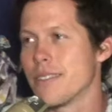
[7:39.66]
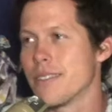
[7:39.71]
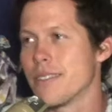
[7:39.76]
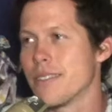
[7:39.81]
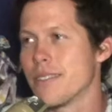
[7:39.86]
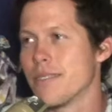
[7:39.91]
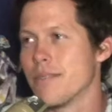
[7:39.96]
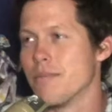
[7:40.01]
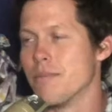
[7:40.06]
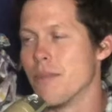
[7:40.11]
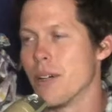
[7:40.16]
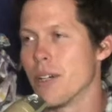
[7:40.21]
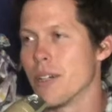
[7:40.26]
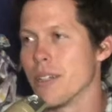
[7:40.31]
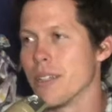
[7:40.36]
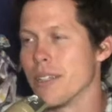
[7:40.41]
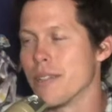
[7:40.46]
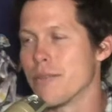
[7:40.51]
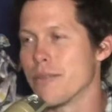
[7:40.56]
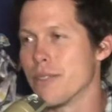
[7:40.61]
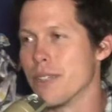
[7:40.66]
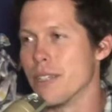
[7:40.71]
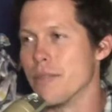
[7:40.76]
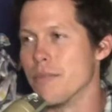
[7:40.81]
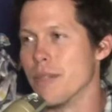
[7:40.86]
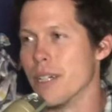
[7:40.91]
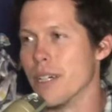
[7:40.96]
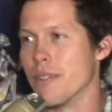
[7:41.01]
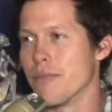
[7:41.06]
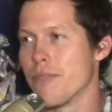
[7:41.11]
Marla
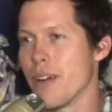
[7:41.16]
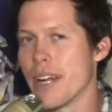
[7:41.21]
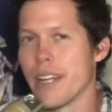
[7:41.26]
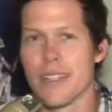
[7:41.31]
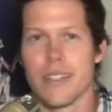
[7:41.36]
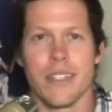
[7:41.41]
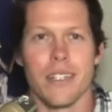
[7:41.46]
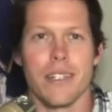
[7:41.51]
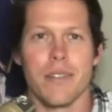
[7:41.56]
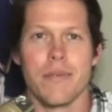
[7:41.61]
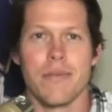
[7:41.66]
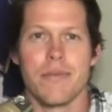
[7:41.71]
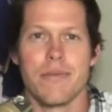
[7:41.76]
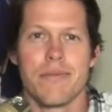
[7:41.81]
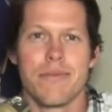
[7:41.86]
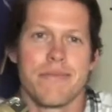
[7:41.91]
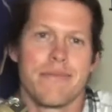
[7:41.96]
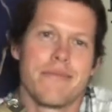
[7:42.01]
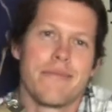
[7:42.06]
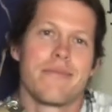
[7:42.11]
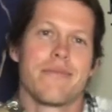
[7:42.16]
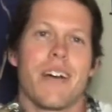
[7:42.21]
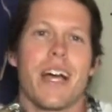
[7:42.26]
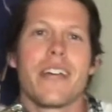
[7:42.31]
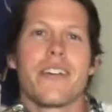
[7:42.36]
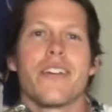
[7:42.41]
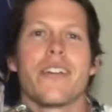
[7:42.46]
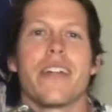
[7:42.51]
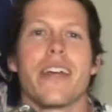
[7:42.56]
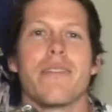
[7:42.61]
from Fight Club. Find
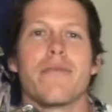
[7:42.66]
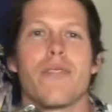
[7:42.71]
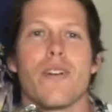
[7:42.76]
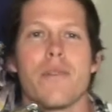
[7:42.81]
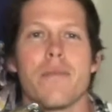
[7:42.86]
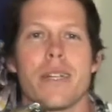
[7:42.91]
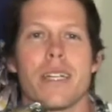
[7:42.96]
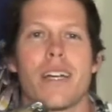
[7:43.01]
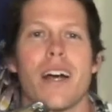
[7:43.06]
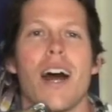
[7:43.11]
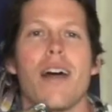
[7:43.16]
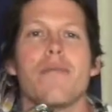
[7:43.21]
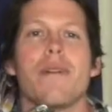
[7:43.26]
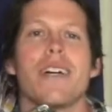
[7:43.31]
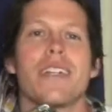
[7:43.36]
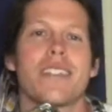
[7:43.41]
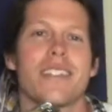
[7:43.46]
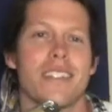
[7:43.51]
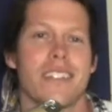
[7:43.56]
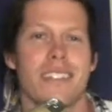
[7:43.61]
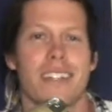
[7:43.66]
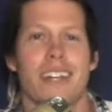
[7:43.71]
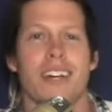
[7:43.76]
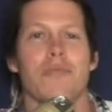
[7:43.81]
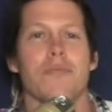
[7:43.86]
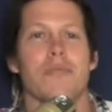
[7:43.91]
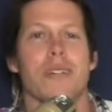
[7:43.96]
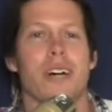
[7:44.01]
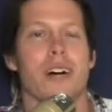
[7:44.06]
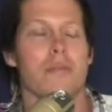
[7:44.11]
her name for me. Comment.
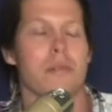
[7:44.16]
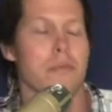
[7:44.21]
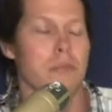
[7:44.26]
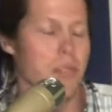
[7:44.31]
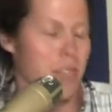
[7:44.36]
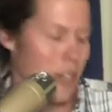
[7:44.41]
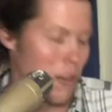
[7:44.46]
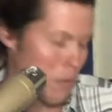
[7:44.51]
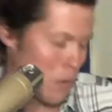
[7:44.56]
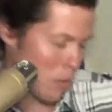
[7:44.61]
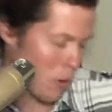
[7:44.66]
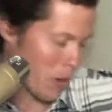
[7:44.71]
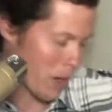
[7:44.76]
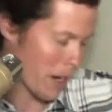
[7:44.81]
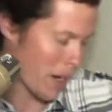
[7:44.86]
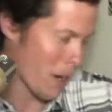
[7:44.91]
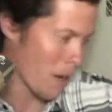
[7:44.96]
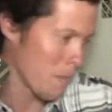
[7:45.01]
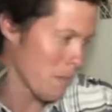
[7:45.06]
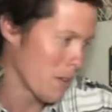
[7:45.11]
Help your boy out.